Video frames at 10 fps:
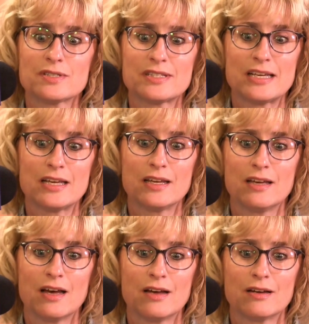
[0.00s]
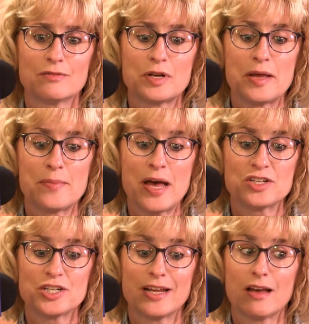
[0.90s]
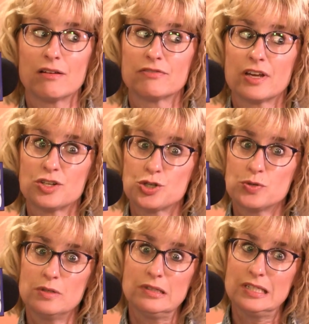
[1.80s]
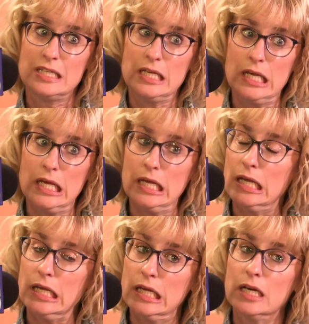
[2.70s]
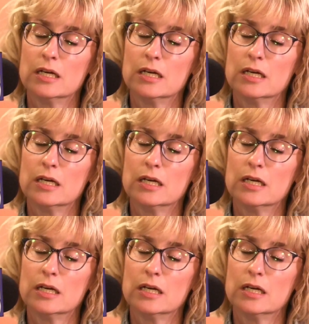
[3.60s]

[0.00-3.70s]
see a reimagining eventually.